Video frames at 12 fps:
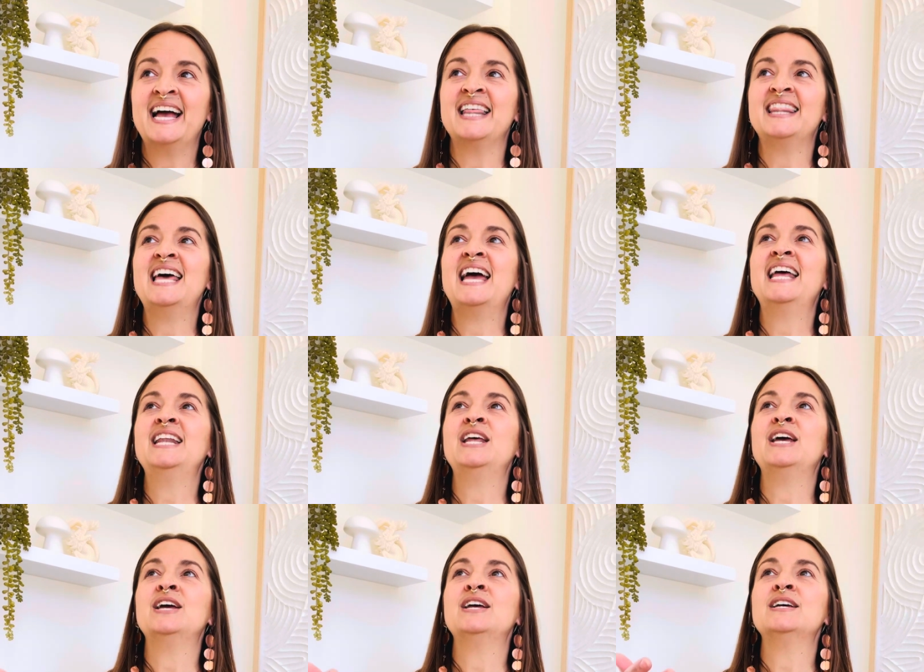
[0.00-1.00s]

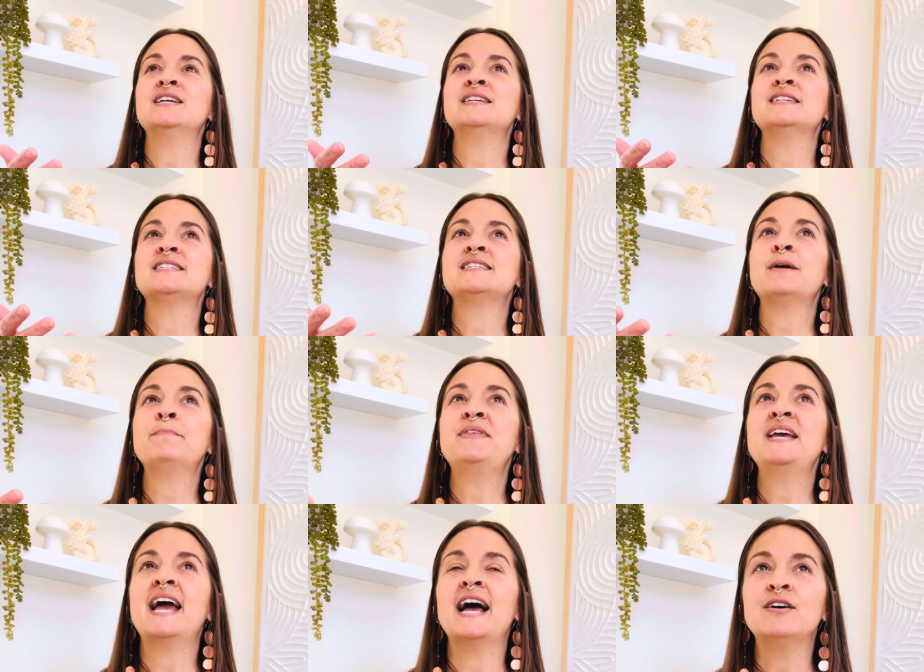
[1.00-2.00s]
then
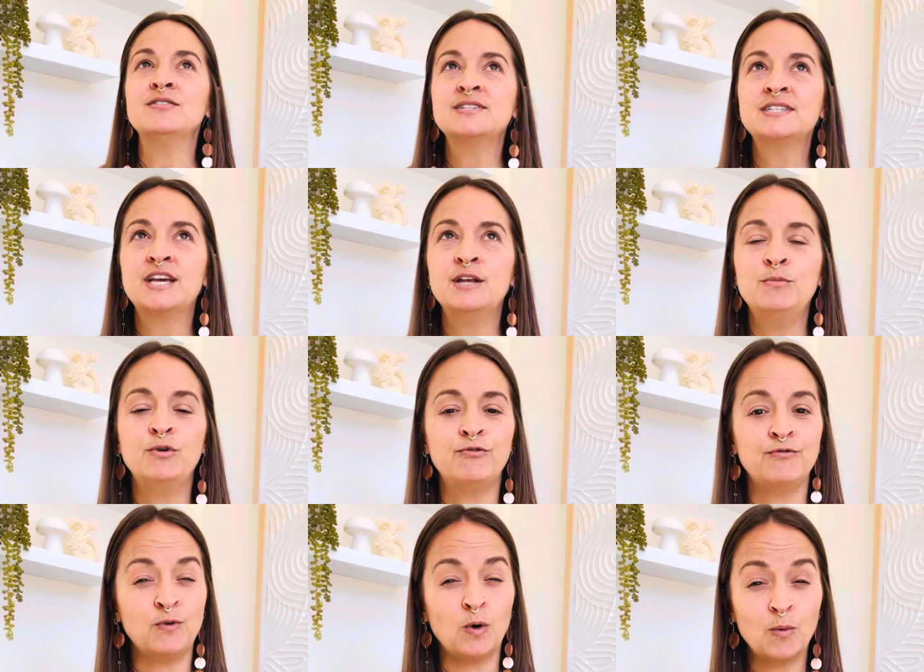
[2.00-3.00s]
something else can move
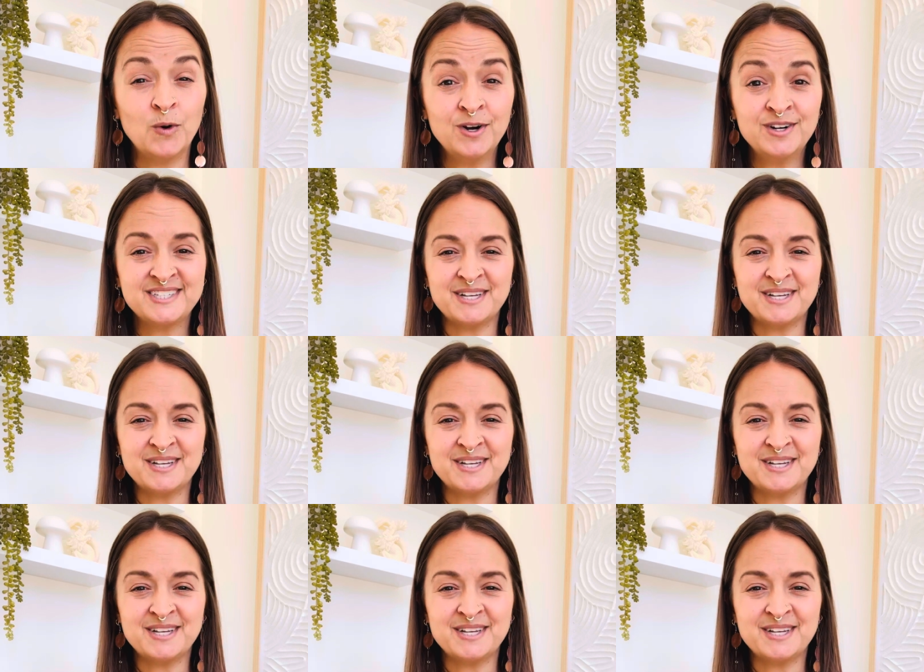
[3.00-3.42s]
forward,